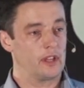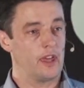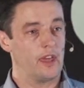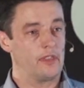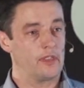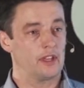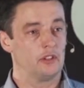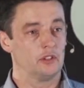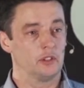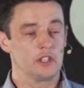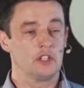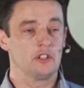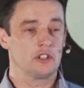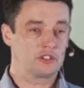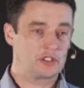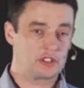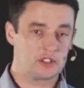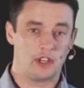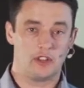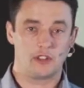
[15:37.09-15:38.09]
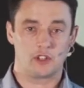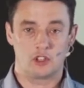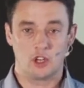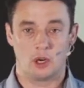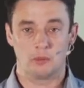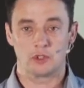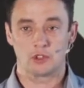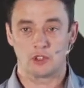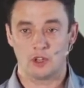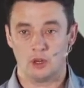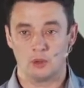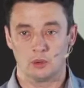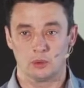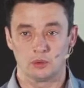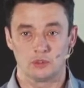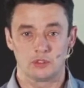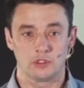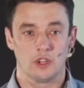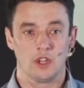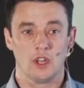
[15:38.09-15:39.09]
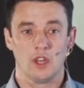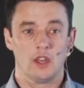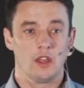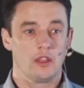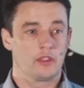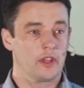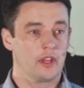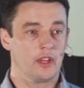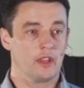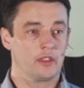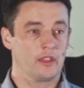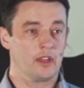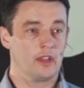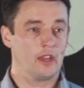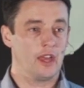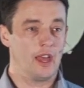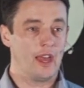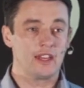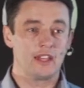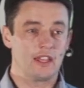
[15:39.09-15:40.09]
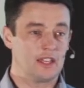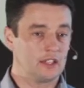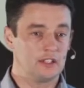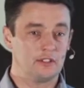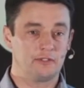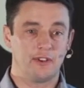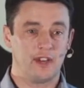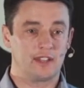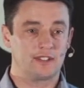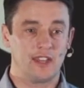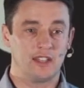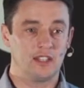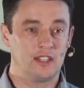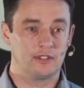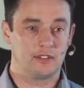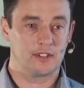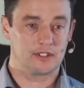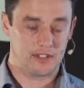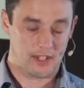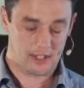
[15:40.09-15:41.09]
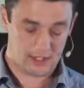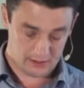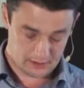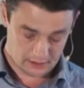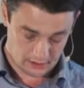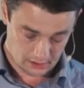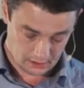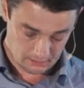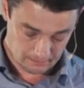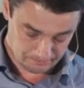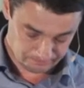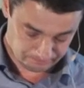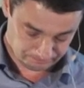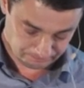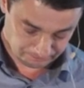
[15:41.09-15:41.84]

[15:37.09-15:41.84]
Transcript: And they're just like the common cold, it can affect any of us at any time.